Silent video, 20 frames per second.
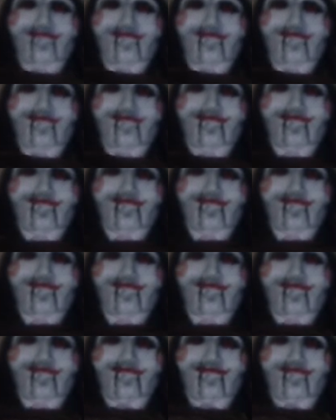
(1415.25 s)

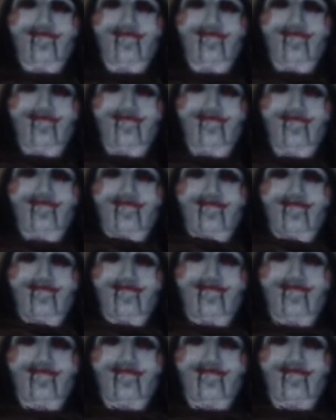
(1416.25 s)

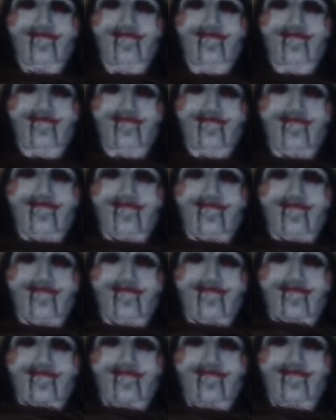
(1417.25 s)

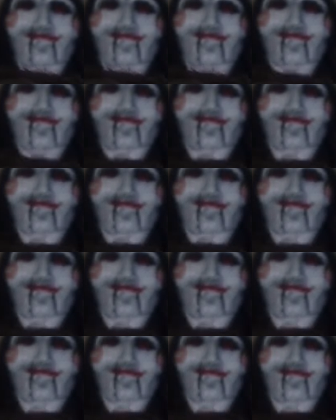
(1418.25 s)

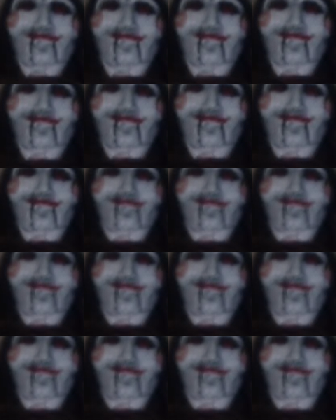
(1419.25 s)
(not speaking)